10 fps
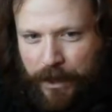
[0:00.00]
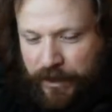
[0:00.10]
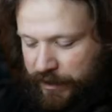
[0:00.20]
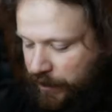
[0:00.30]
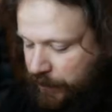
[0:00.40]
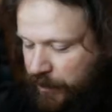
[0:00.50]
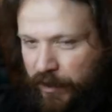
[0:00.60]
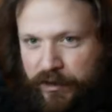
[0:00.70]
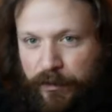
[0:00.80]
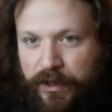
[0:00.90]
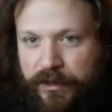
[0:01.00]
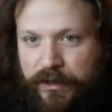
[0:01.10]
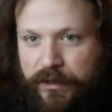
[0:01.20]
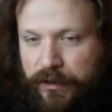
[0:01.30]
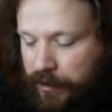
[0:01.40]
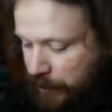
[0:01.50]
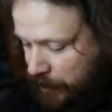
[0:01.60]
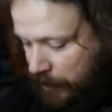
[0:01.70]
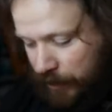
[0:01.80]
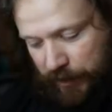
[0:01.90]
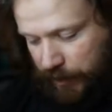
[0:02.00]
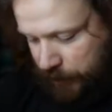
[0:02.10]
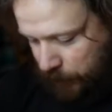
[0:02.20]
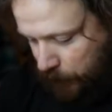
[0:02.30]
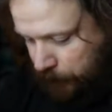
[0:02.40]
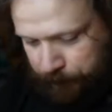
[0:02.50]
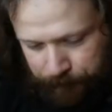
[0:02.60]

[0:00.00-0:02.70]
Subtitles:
We got ourselves Darkness Ablaze. Let's go.